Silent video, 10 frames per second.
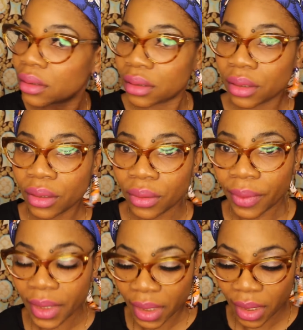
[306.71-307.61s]
go
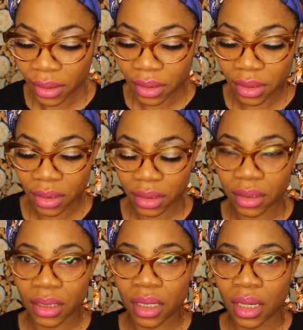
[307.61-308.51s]
with it.
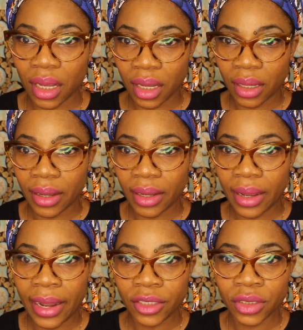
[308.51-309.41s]

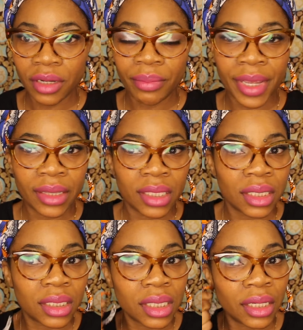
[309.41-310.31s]
I actually make
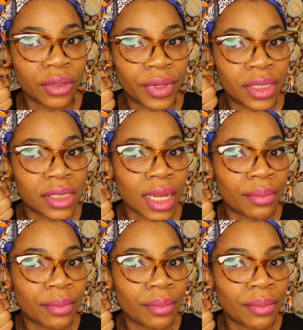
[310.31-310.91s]
these anyways.